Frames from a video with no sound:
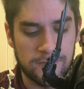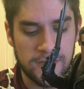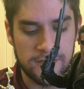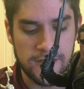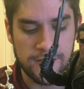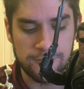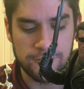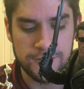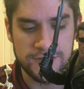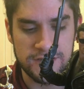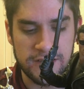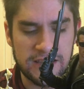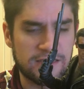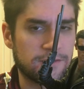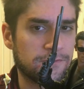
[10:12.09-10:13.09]
And that was
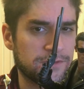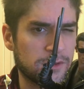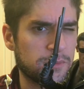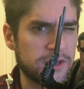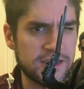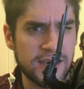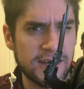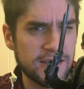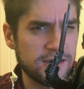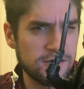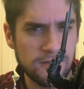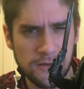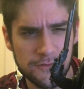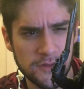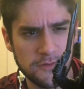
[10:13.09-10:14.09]
like the
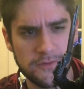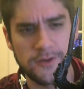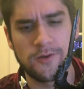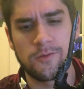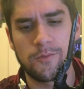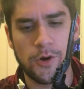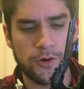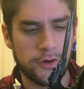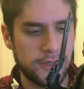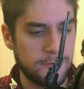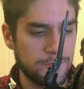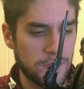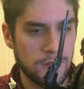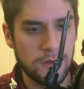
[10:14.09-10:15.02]
beginning of the film already.